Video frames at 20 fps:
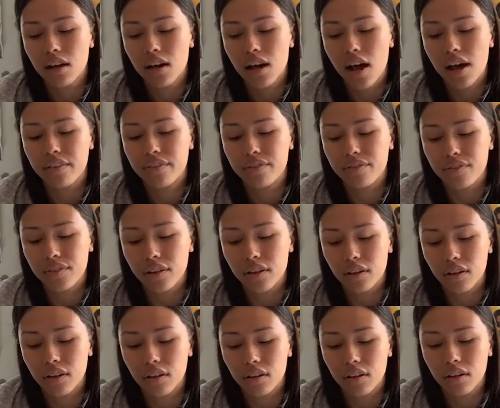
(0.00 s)
I
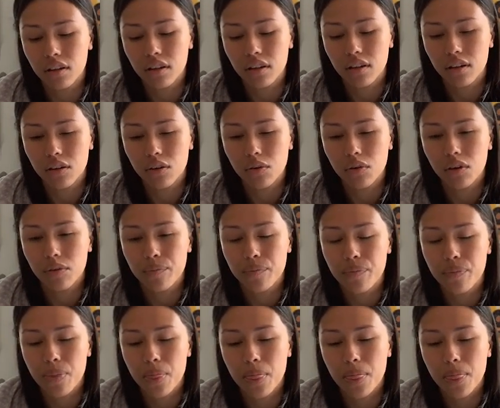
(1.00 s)
feel
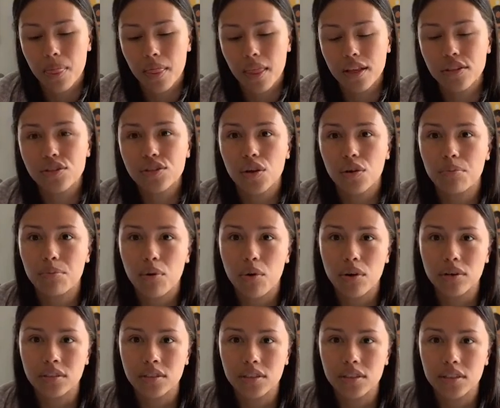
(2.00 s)
is so
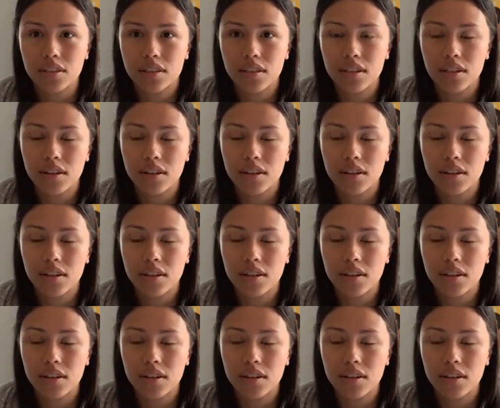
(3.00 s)
important,